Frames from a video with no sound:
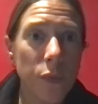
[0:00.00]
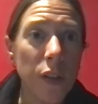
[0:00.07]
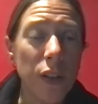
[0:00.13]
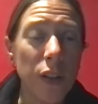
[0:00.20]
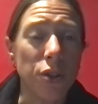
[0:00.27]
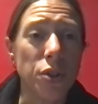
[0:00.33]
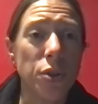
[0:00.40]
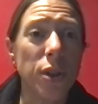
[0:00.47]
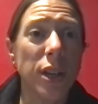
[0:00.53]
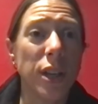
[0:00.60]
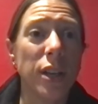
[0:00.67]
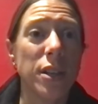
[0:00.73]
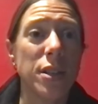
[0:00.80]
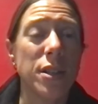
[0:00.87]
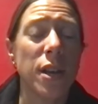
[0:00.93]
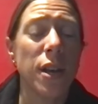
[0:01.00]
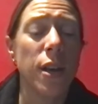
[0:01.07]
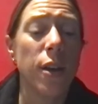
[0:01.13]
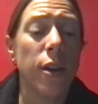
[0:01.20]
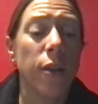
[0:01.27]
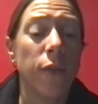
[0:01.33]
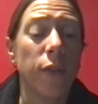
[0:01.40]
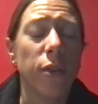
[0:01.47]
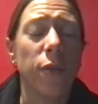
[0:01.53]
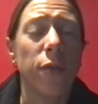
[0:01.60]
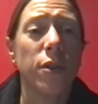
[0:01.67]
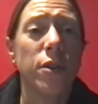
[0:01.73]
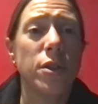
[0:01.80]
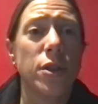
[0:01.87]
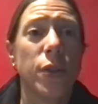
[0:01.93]
the trick is for the
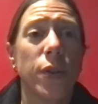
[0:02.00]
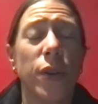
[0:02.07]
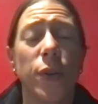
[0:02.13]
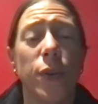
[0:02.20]
first story, you